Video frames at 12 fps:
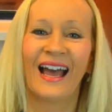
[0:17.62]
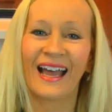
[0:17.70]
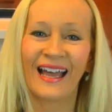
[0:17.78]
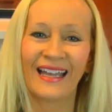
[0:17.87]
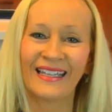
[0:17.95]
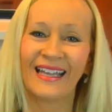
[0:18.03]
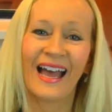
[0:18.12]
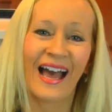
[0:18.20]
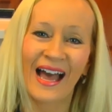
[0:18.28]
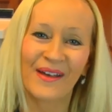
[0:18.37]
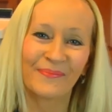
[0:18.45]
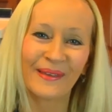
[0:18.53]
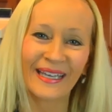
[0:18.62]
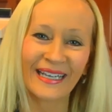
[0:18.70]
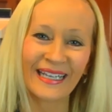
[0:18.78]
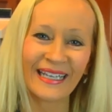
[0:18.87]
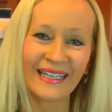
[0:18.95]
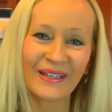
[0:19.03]
Hi, I'm
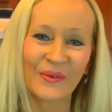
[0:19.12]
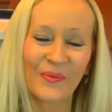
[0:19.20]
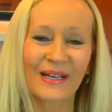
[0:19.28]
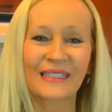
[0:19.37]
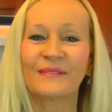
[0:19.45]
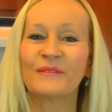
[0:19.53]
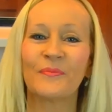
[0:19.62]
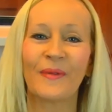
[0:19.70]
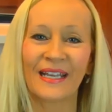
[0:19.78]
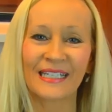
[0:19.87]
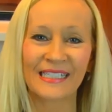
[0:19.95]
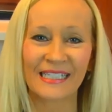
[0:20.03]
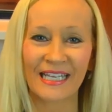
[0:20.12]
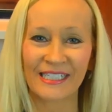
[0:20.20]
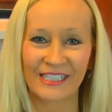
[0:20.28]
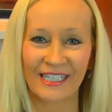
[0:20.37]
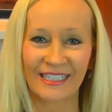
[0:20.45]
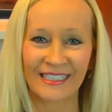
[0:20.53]
Betty. Welcome to Betty's
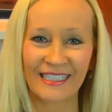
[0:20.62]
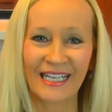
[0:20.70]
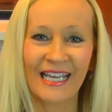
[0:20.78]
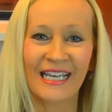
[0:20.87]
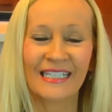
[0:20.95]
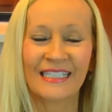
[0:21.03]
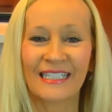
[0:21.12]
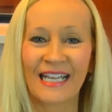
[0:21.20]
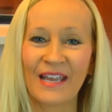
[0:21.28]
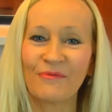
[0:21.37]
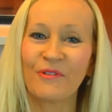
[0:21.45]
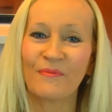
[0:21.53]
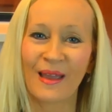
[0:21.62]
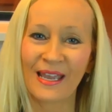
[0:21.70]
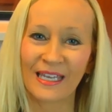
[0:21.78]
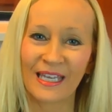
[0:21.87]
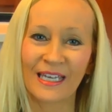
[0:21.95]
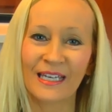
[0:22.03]
Kitchen. Today we're
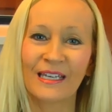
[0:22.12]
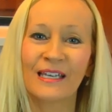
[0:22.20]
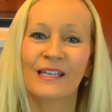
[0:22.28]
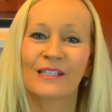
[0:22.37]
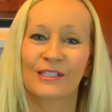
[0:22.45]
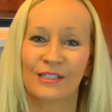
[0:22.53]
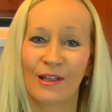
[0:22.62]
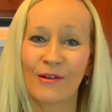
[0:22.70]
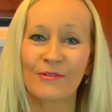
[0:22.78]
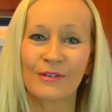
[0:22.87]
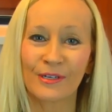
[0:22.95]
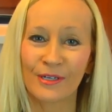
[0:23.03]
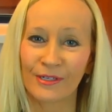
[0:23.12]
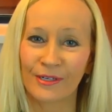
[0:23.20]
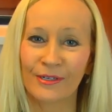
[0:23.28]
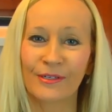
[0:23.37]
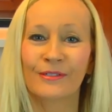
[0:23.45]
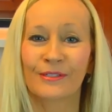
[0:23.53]
making slow
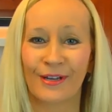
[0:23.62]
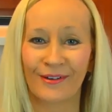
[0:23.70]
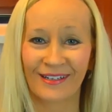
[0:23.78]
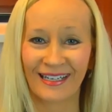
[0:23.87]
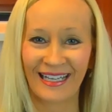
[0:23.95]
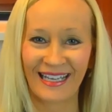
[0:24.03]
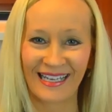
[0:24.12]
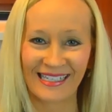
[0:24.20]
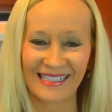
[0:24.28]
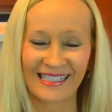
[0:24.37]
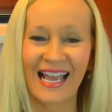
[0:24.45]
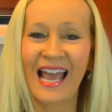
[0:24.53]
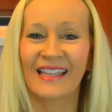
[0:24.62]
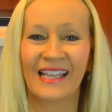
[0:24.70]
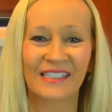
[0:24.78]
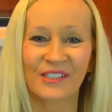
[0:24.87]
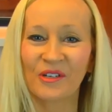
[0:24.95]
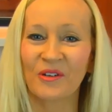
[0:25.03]
cooker turkey legs.
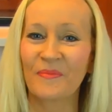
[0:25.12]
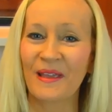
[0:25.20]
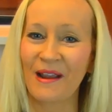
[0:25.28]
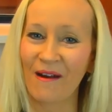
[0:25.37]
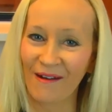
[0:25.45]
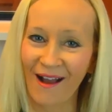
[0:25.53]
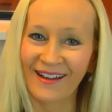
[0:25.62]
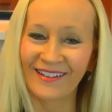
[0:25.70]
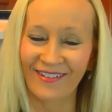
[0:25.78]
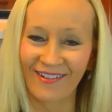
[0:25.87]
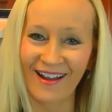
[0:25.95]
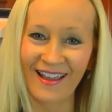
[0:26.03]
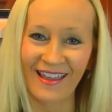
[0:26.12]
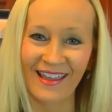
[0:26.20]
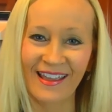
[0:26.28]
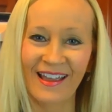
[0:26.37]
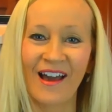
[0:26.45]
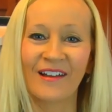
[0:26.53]
That's going to be our
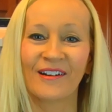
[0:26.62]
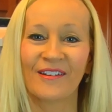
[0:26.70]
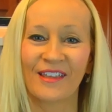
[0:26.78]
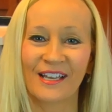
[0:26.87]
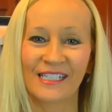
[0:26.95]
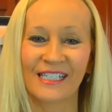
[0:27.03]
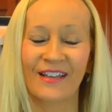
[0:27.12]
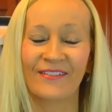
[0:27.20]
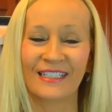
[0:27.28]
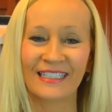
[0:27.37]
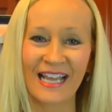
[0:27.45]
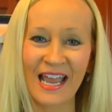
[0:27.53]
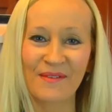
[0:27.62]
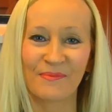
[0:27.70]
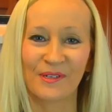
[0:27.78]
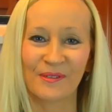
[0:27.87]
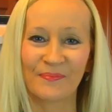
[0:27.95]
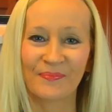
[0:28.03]
entree on our Thanksgiving
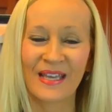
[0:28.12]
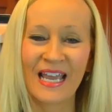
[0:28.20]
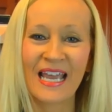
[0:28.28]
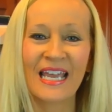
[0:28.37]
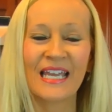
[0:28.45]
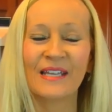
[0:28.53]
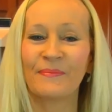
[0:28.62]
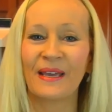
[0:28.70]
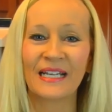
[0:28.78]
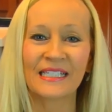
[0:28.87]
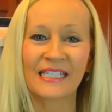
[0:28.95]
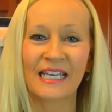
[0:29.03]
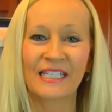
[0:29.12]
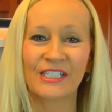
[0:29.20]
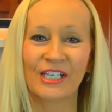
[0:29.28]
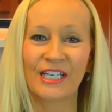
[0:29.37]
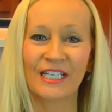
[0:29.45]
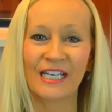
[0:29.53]
table. In Betty's
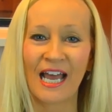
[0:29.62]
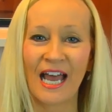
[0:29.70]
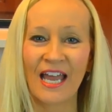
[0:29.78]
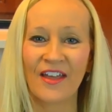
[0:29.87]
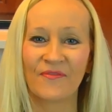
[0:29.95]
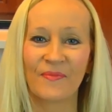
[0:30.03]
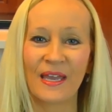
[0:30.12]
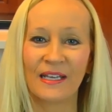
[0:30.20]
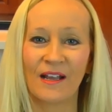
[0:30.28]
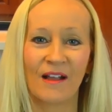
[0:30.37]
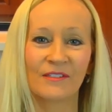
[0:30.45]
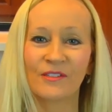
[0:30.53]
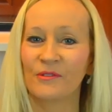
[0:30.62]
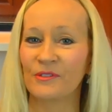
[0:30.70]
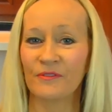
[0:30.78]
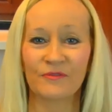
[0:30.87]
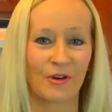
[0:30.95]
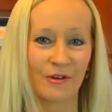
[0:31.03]
Kitchen, I have made all
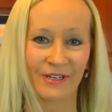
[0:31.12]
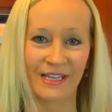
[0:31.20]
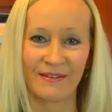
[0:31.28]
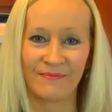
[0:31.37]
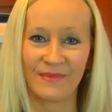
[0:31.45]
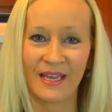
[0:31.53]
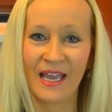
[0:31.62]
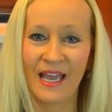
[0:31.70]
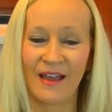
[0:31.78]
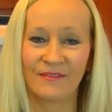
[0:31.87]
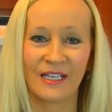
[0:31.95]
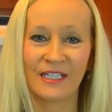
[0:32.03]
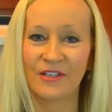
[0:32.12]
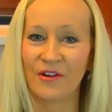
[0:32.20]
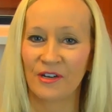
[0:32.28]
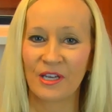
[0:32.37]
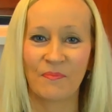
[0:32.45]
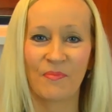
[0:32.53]
sorts of turkey. I've done
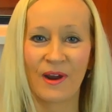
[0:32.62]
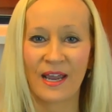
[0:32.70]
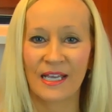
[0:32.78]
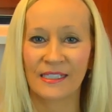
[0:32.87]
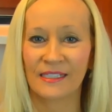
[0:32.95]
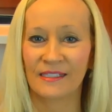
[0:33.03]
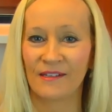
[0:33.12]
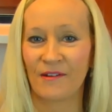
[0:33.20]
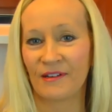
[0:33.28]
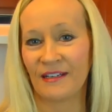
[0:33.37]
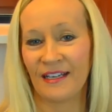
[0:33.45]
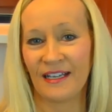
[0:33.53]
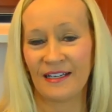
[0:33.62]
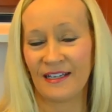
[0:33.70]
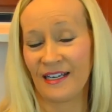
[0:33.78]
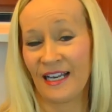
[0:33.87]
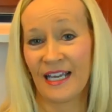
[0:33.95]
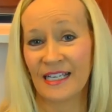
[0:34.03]
turkey breasts, turkey
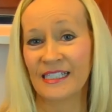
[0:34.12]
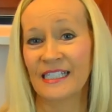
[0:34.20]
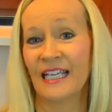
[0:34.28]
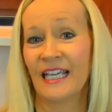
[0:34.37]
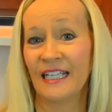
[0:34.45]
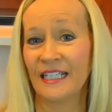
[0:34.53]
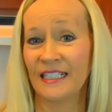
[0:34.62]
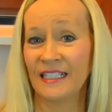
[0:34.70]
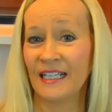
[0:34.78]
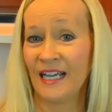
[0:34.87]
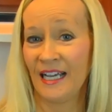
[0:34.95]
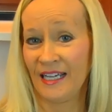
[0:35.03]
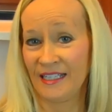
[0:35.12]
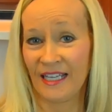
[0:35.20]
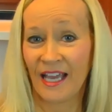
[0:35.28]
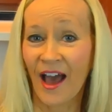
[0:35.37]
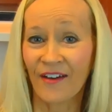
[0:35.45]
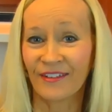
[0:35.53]
legs in
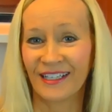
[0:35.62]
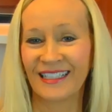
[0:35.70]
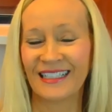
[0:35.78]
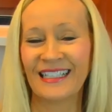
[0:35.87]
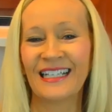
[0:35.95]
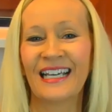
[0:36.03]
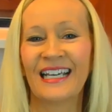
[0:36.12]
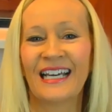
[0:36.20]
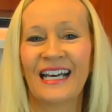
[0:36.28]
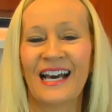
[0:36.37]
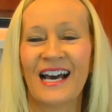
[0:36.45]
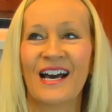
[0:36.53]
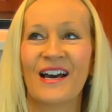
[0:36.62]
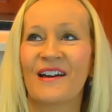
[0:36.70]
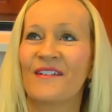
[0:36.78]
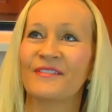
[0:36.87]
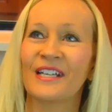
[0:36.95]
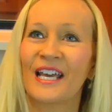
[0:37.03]
the oven. Uh,
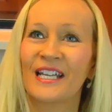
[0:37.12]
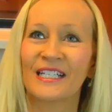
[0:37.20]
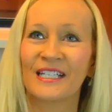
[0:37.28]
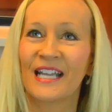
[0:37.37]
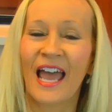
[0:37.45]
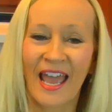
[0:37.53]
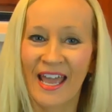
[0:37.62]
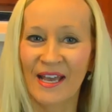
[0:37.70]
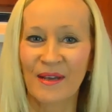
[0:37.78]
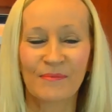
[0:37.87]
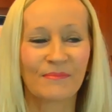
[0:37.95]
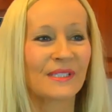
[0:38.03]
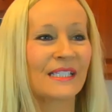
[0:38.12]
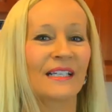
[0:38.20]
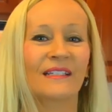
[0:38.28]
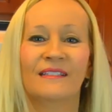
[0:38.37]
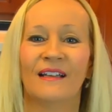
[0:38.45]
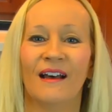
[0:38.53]
I've done hams
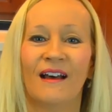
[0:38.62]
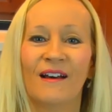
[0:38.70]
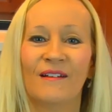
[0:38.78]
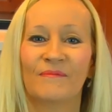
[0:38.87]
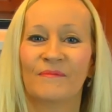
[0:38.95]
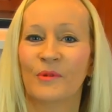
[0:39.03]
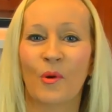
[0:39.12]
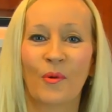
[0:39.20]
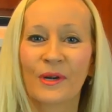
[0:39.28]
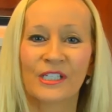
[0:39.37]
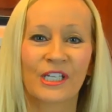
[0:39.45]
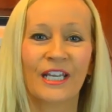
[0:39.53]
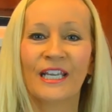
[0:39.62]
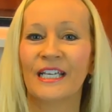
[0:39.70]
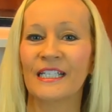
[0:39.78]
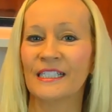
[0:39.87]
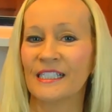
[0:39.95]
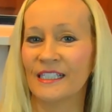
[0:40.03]
and uh, Cornish
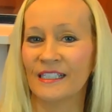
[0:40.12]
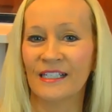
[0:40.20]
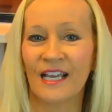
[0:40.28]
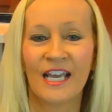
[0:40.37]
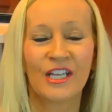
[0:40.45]
hens and